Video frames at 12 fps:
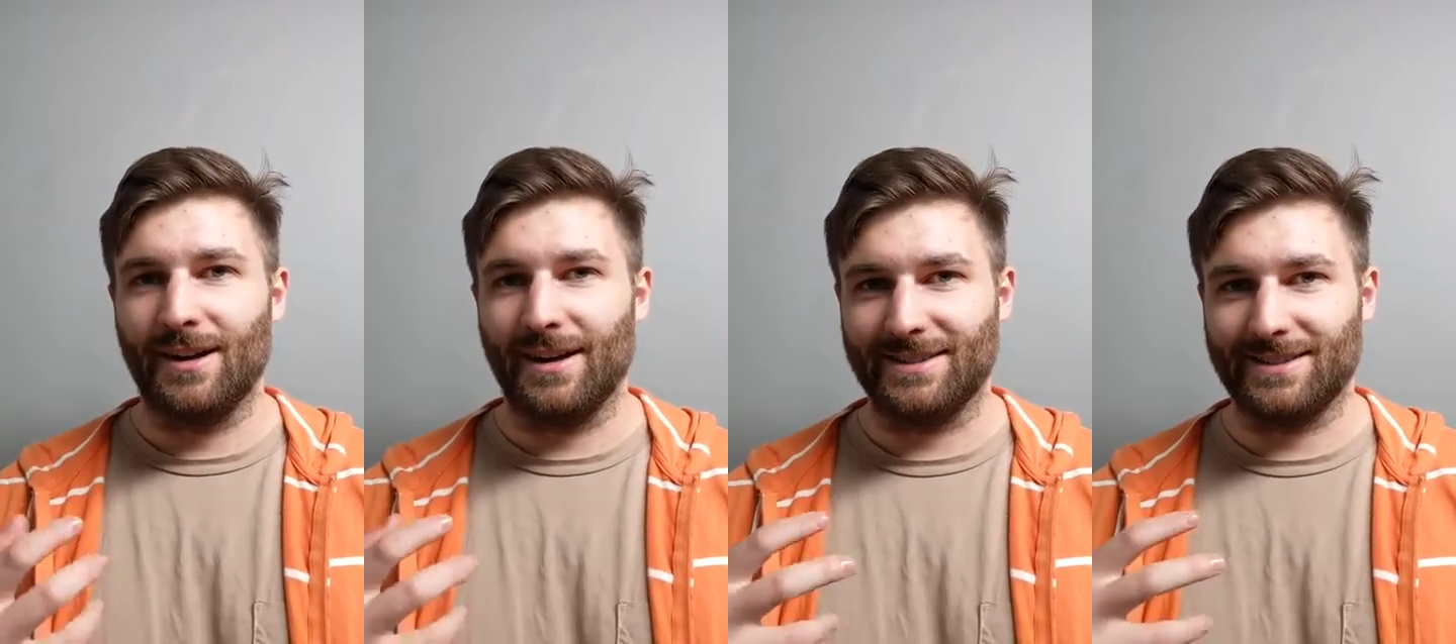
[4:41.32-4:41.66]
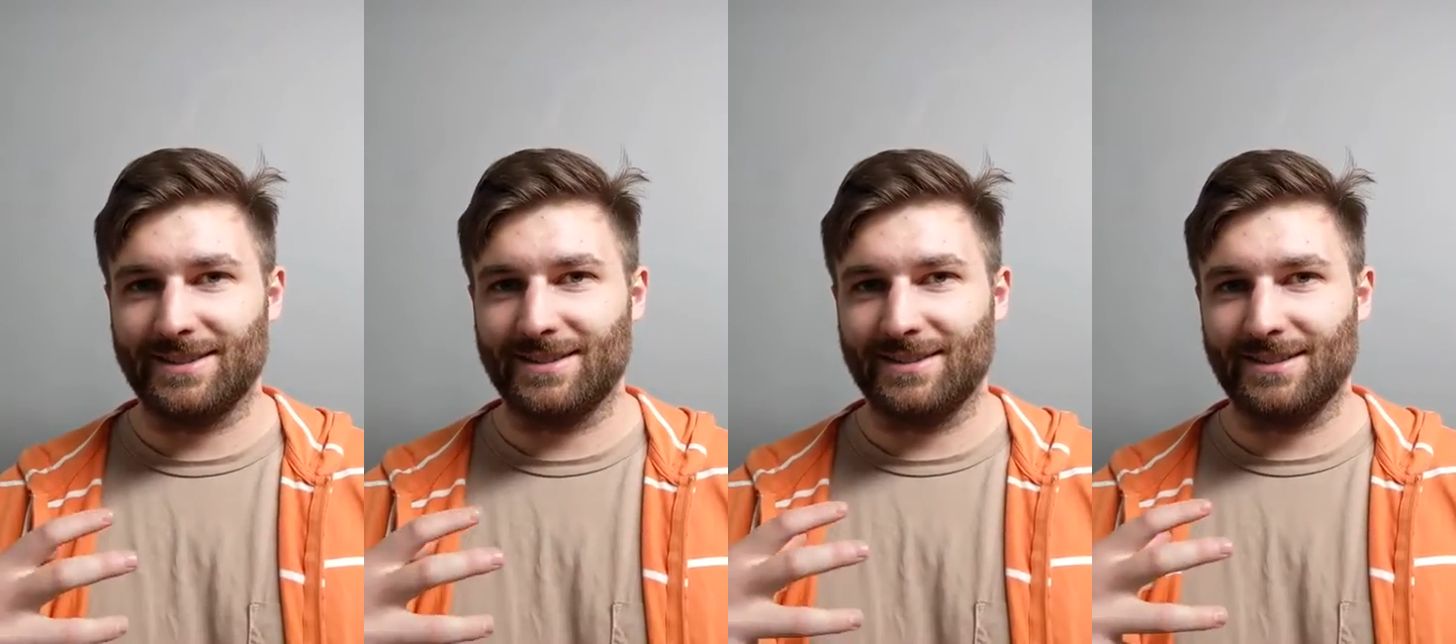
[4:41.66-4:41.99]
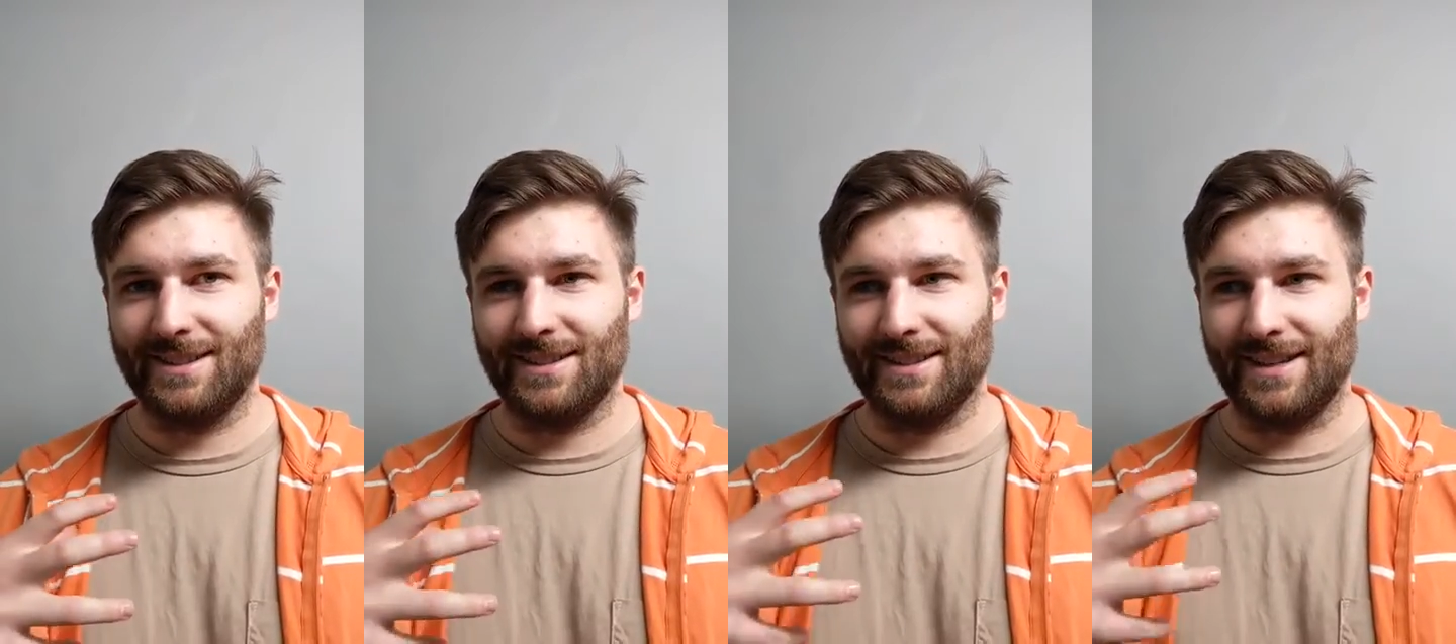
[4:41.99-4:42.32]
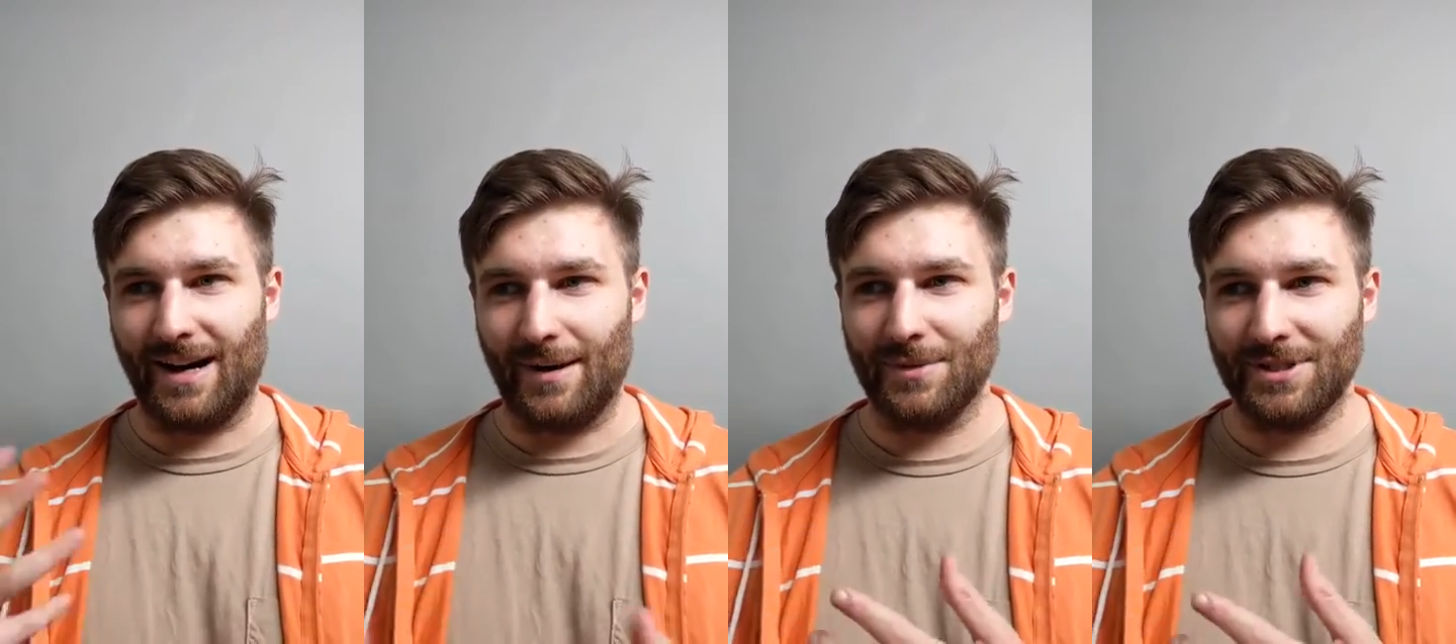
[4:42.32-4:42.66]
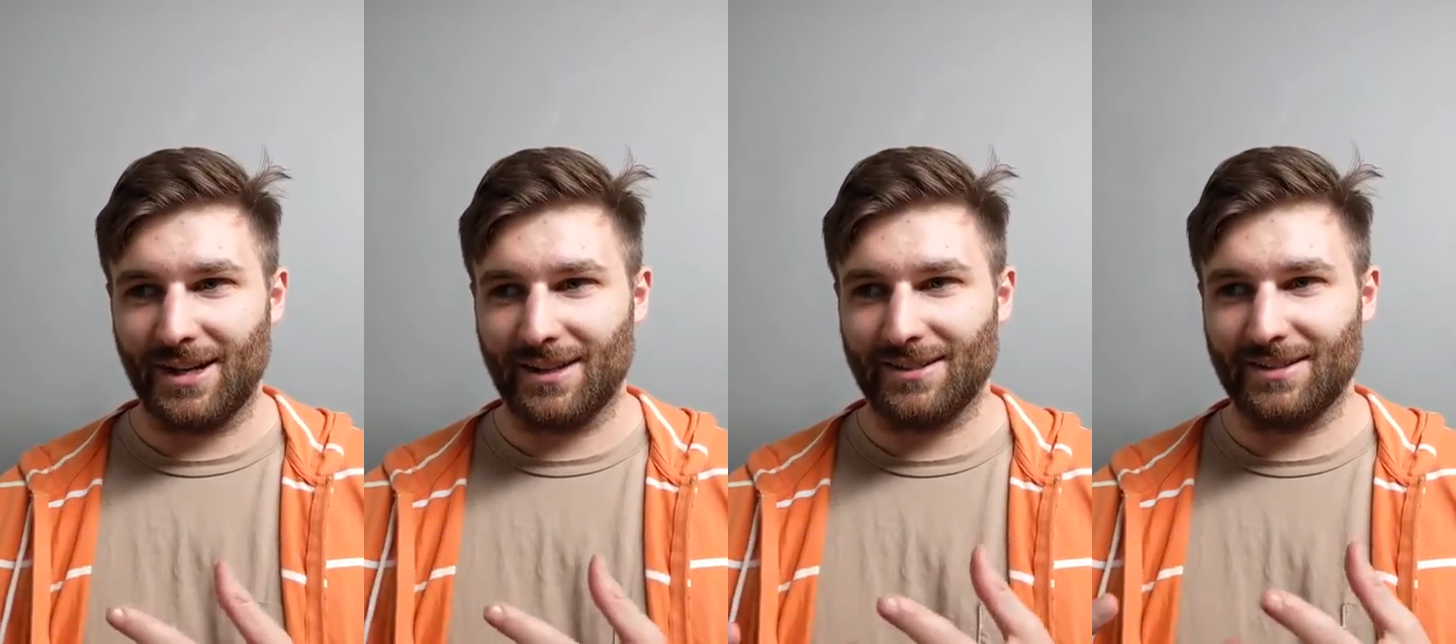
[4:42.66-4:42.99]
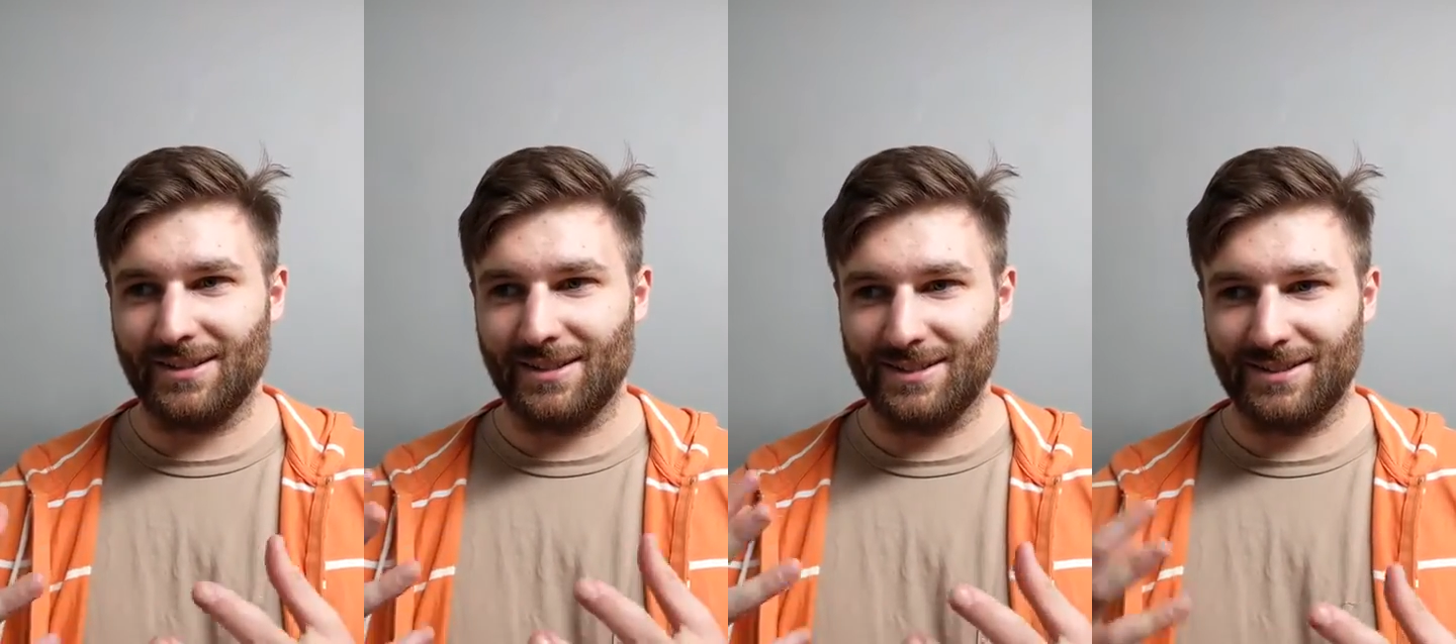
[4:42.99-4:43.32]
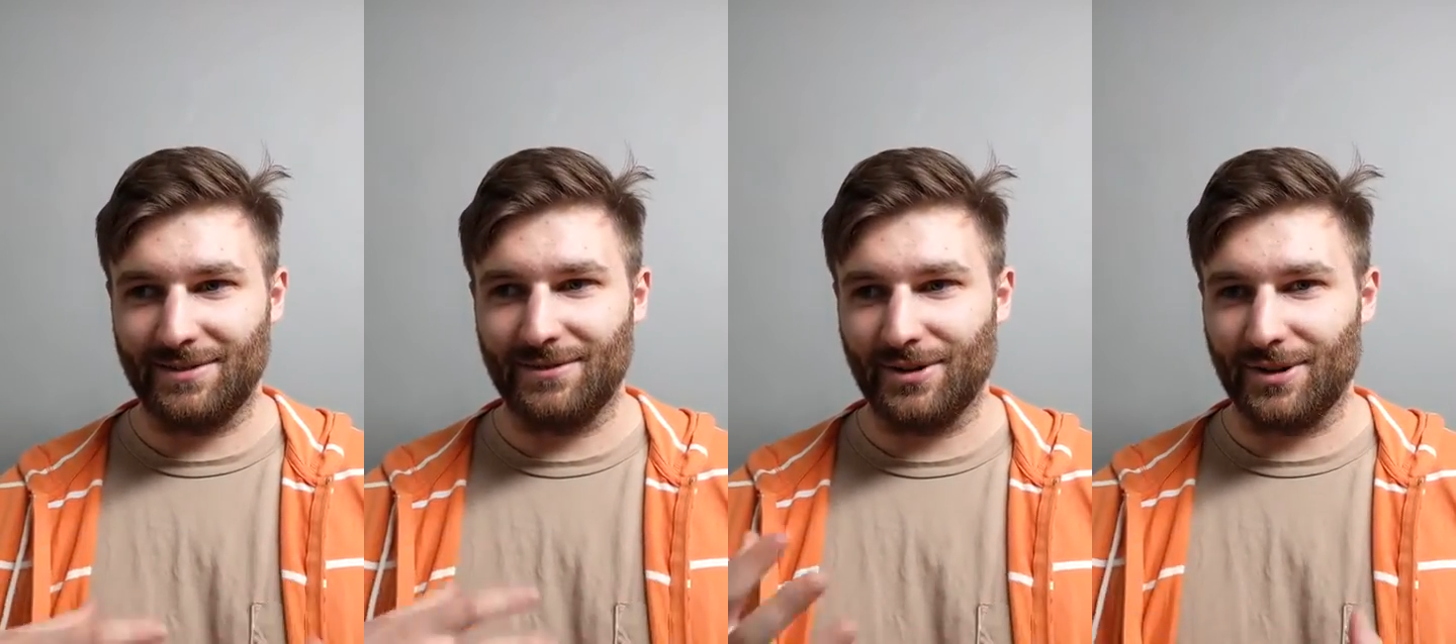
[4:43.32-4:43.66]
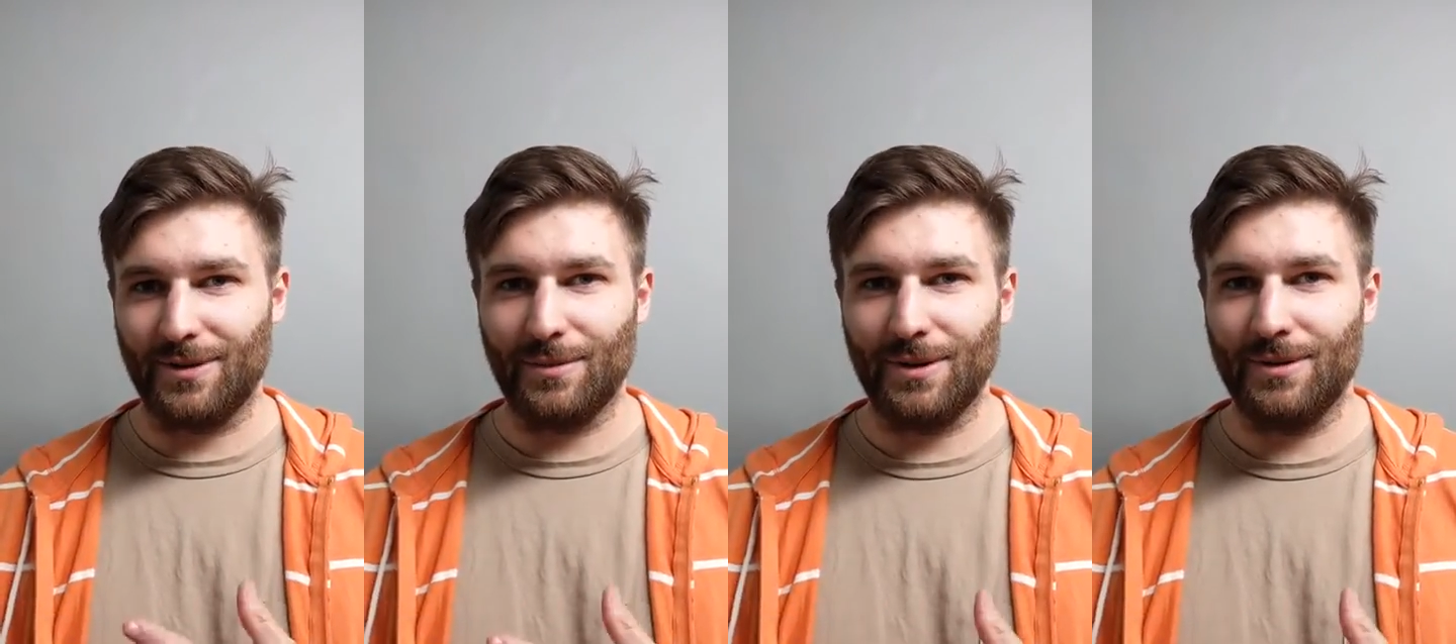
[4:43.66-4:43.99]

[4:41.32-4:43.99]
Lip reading: It's the object, it's the verb.